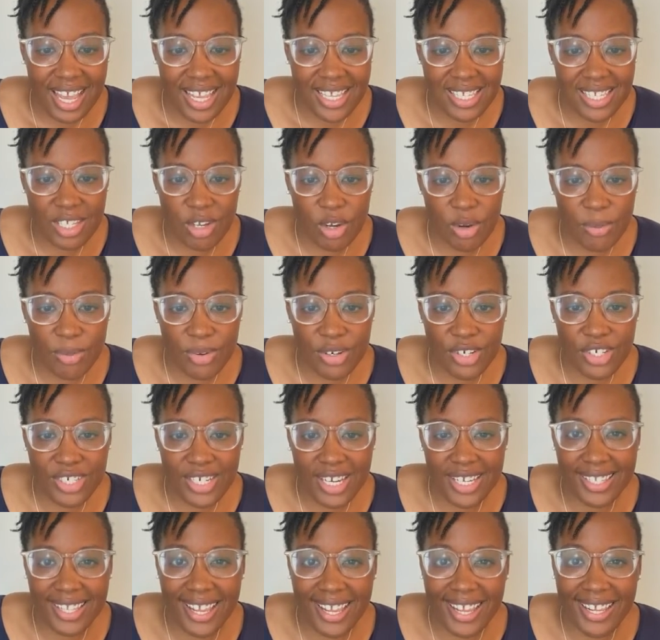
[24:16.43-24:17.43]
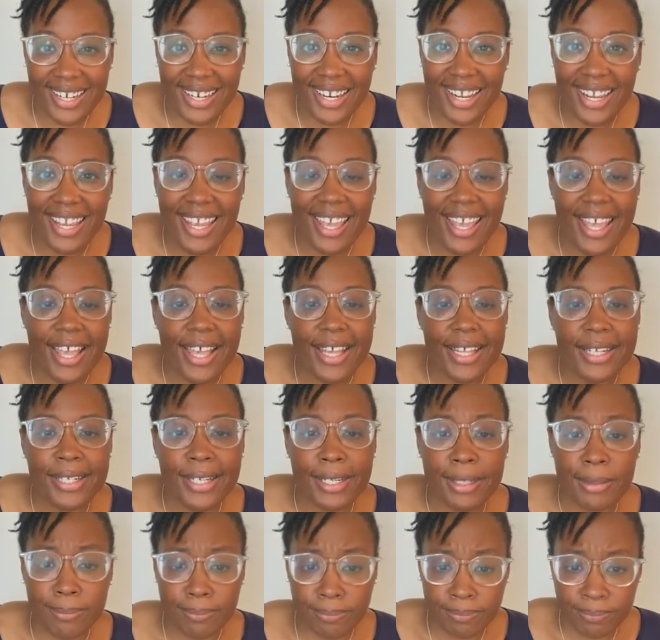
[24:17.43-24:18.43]
I so appreciate that.
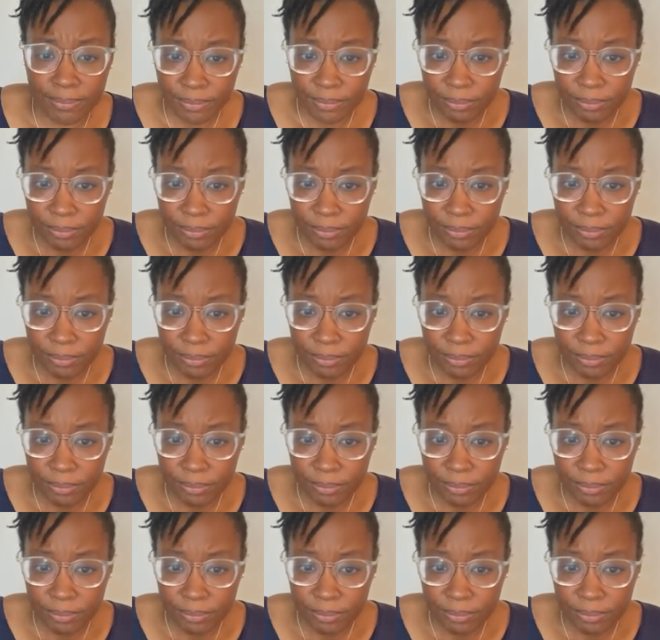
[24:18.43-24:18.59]
Look,